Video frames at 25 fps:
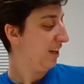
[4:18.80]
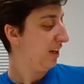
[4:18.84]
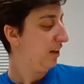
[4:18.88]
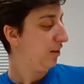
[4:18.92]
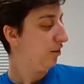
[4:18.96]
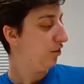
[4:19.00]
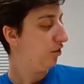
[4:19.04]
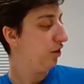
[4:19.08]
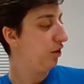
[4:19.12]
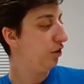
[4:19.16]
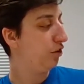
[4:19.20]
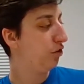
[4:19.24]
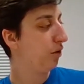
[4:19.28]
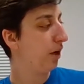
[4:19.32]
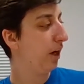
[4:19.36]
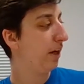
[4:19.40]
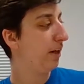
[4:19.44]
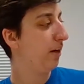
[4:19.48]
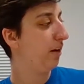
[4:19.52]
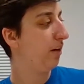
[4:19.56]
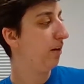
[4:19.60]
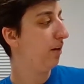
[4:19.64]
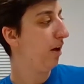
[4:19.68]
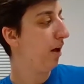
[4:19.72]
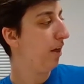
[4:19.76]
She tried
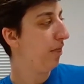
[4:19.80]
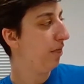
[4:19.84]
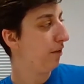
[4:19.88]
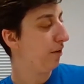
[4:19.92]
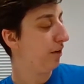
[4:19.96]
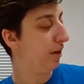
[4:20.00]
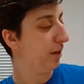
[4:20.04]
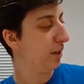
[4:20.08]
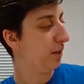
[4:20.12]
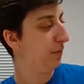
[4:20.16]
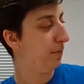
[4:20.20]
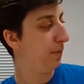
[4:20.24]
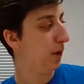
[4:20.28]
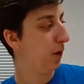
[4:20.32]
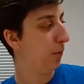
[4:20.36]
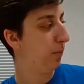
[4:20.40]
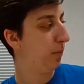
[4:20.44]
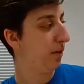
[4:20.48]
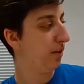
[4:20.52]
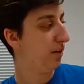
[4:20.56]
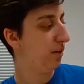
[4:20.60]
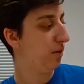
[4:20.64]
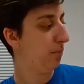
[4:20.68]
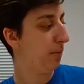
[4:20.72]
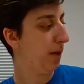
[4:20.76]
another
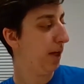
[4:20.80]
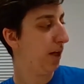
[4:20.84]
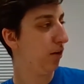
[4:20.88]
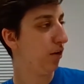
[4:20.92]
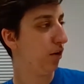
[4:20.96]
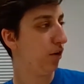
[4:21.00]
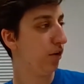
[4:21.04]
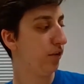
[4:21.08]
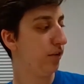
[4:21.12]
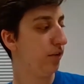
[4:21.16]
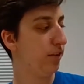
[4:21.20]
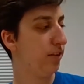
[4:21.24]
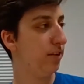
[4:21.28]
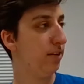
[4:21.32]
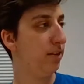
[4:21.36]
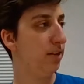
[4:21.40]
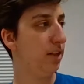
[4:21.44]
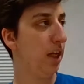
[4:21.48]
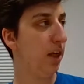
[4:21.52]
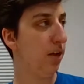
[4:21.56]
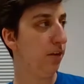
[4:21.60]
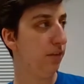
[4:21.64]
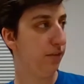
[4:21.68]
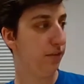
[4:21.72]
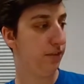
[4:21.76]
experiment to make
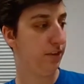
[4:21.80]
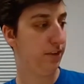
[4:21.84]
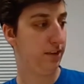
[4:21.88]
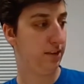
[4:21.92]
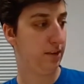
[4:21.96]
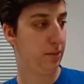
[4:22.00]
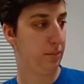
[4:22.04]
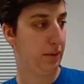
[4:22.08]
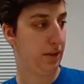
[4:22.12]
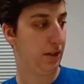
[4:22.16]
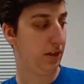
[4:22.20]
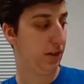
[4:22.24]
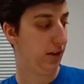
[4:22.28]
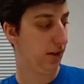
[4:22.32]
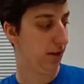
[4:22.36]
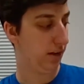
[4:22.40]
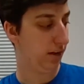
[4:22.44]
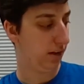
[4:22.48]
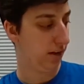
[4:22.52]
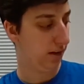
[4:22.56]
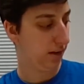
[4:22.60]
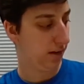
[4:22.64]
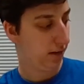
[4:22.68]
herself disappear.